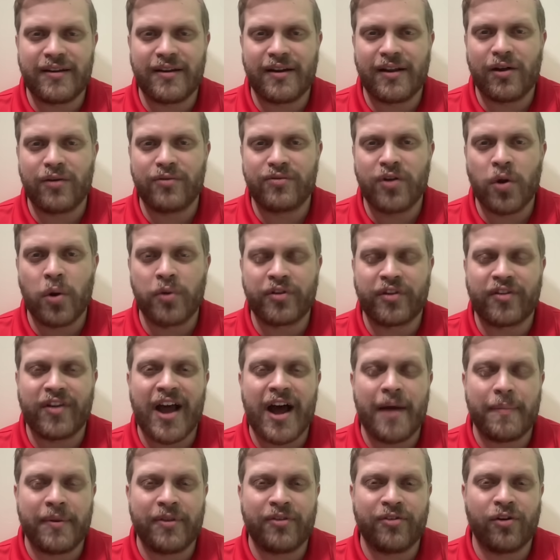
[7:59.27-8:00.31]
you know, go with the
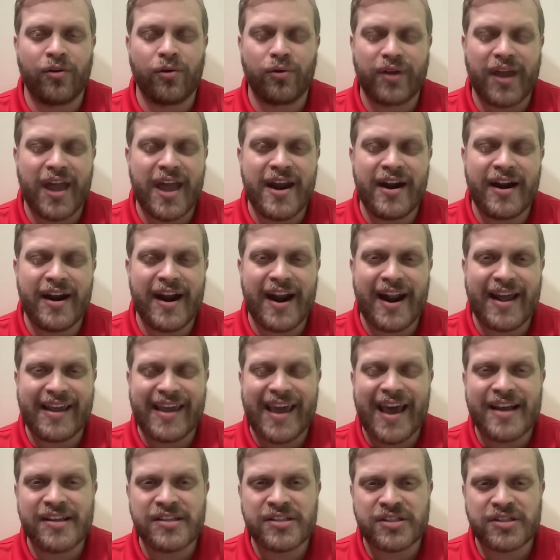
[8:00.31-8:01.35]
top internal candidate, I
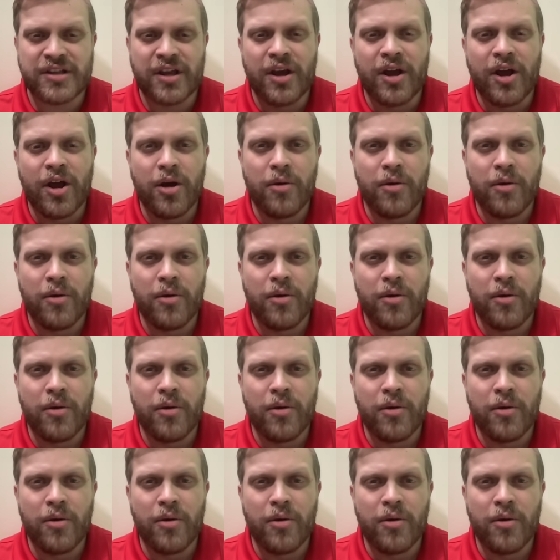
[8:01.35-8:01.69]
guess.